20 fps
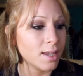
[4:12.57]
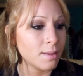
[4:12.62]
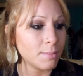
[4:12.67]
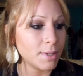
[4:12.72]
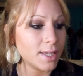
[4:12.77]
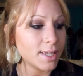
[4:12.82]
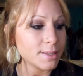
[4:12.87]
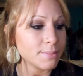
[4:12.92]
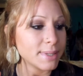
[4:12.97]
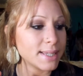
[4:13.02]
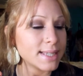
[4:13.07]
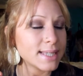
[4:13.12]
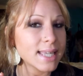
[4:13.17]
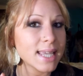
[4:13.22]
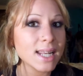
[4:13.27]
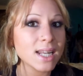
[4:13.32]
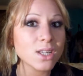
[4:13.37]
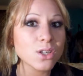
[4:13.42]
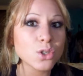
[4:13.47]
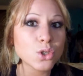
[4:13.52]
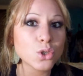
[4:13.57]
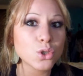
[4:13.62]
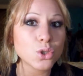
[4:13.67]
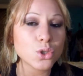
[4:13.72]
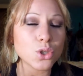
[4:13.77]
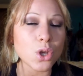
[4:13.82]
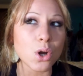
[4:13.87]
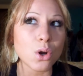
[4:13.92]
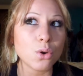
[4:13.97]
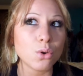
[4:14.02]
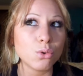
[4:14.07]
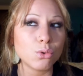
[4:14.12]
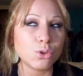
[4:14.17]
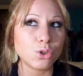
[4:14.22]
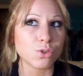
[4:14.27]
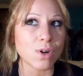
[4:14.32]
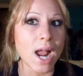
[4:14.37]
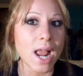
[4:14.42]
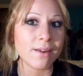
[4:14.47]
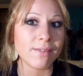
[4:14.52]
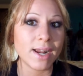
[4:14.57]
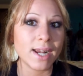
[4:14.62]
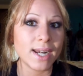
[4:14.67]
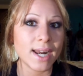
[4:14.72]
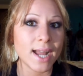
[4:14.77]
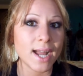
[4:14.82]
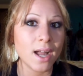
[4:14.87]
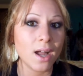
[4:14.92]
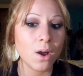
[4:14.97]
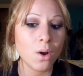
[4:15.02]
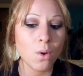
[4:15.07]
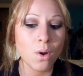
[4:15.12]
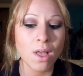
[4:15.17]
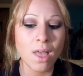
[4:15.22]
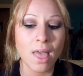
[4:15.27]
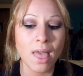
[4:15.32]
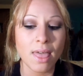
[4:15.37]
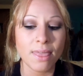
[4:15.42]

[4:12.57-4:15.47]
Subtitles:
because my skin is so dry right now